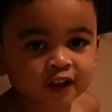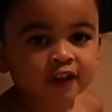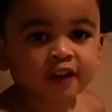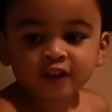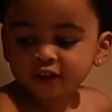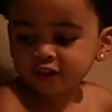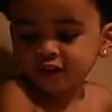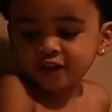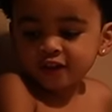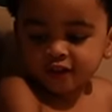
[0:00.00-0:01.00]
Okay.
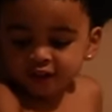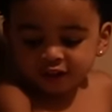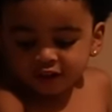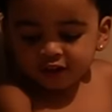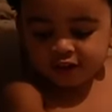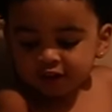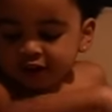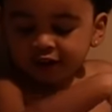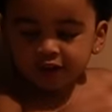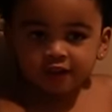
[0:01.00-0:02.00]
Well, after
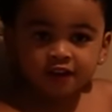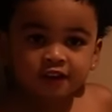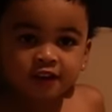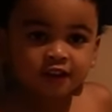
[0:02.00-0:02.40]
you went to